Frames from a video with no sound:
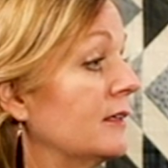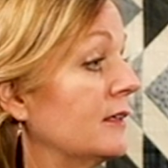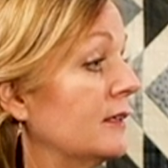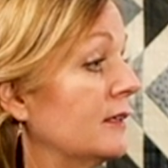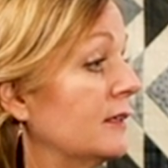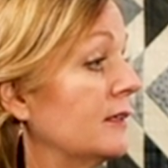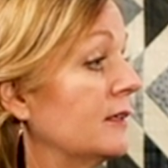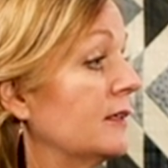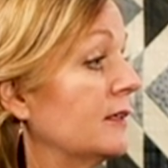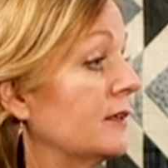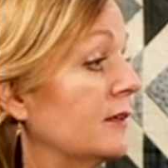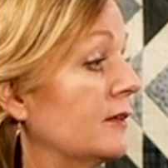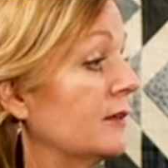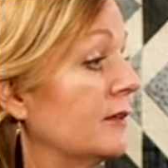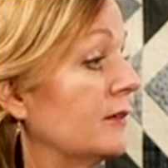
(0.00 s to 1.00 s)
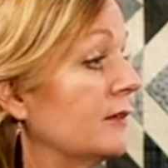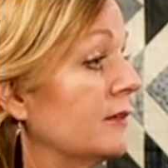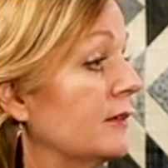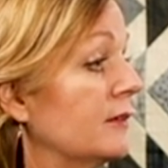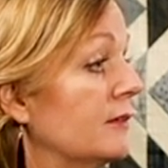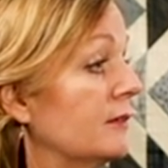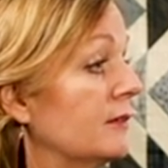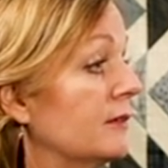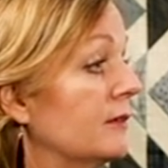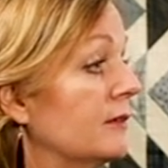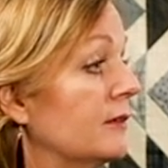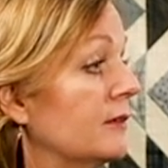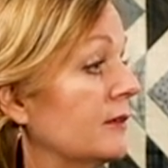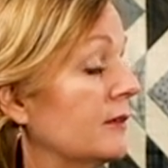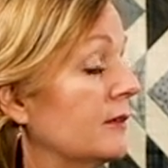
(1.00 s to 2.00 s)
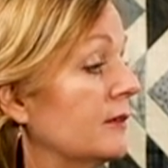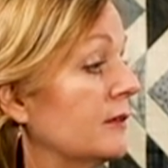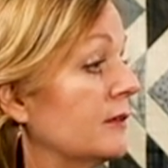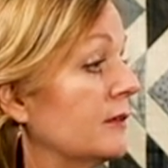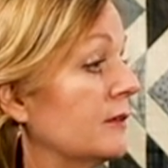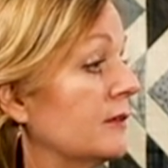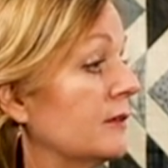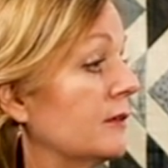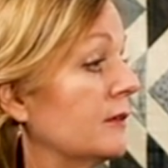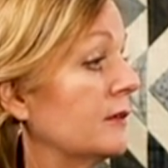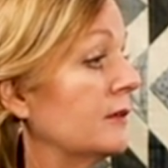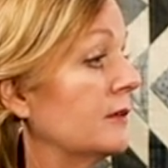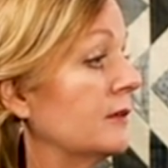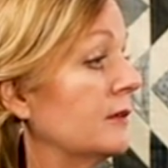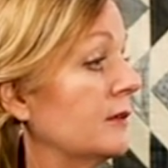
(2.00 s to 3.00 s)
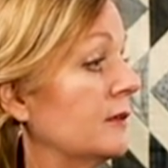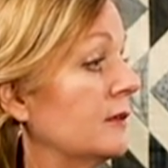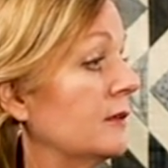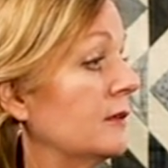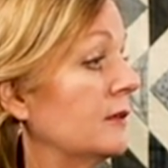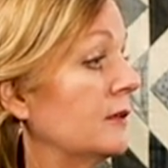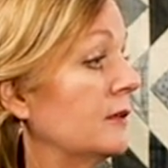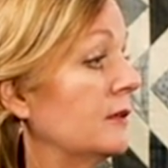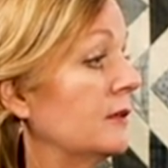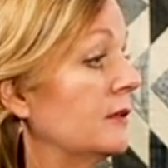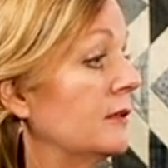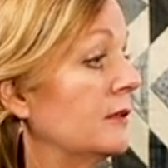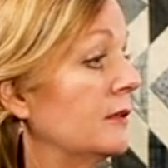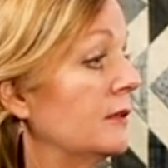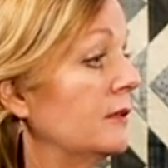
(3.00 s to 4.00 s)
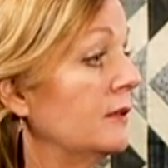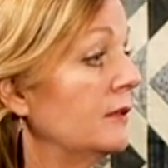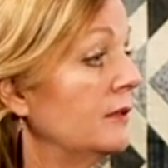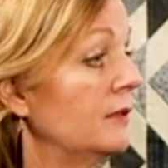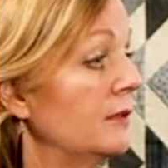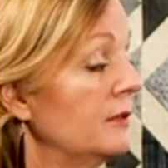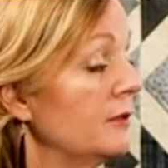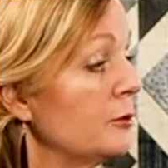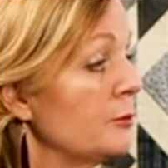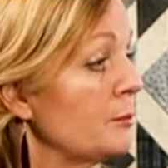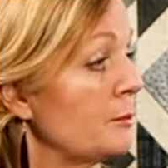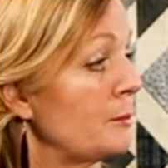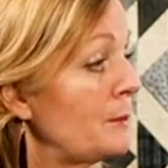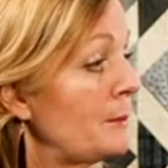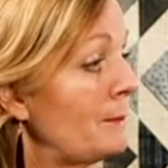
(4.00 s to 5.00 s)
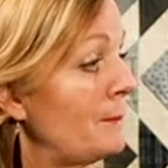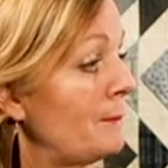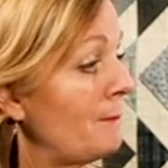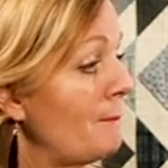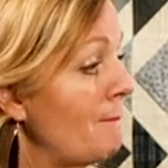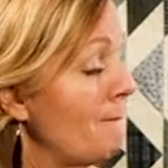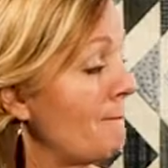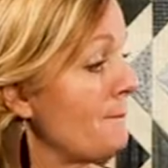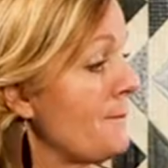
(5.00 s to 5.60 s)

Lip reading: No words are spoken by the person on screen.